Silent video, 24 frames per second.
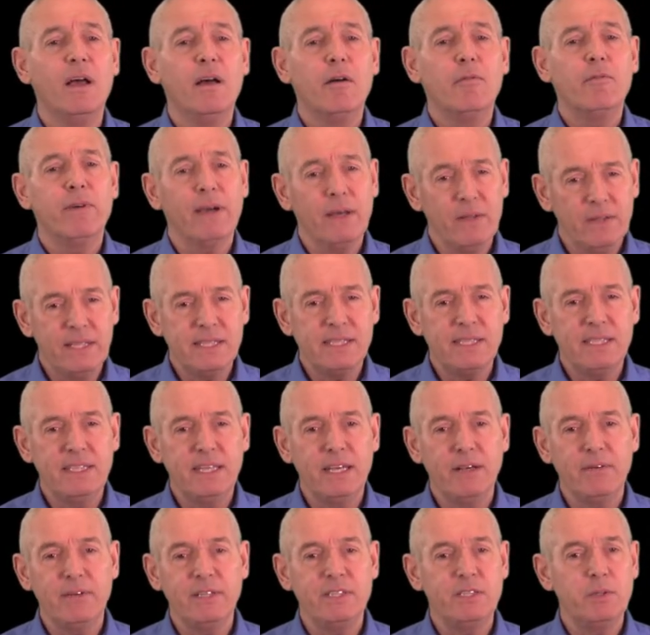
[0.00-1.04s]
found this
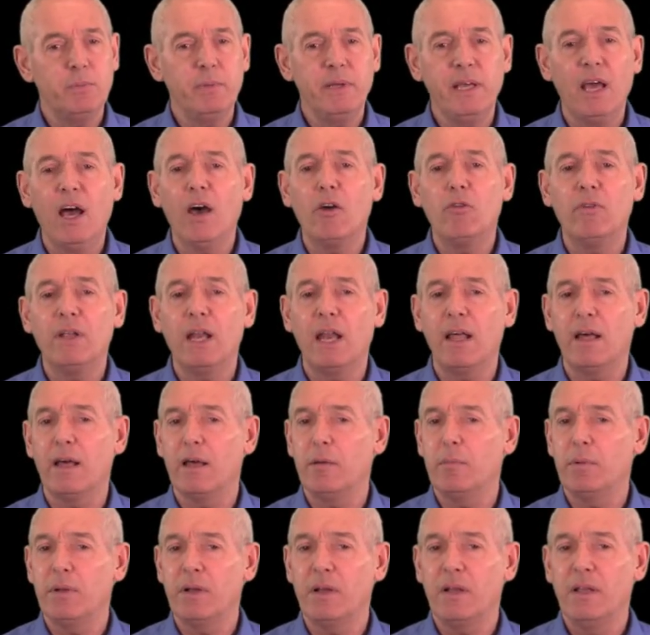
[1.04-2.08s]
theory to be
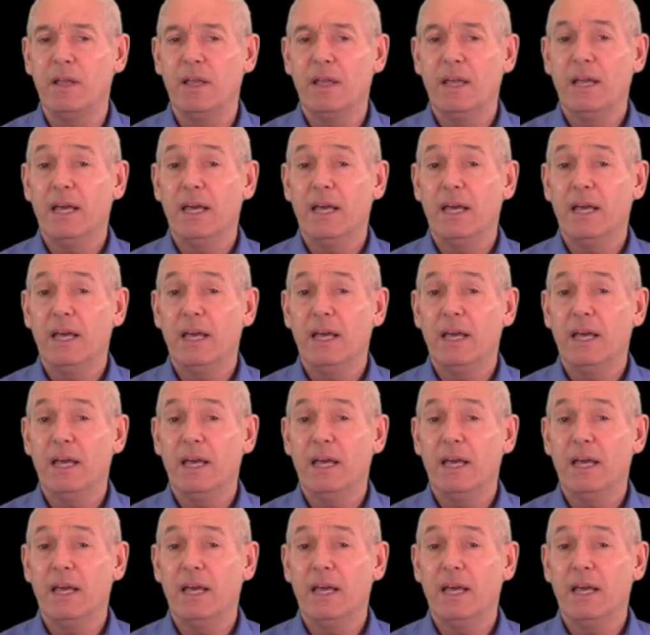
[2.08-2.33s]
unreliable,